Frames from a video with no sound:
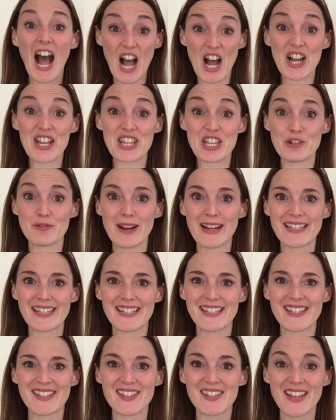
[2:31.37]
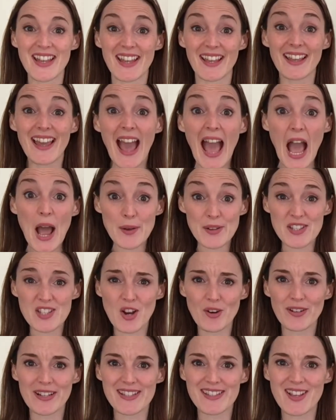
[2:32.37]
Are you ready to sing our ah,
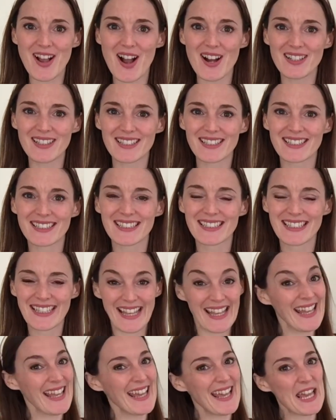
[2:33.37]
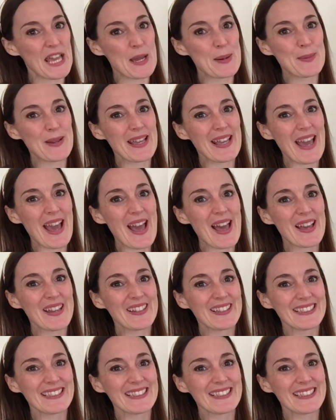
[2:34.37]
sorry song? Here we go!